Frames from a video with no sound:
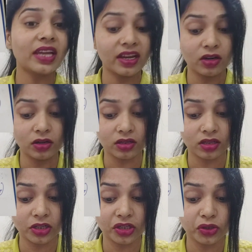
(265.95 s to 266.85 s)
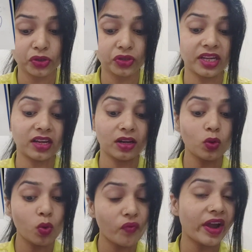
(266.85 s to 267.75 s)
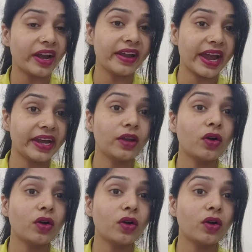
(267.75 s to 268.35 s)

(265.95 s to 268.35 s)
like you should take a low fat diet,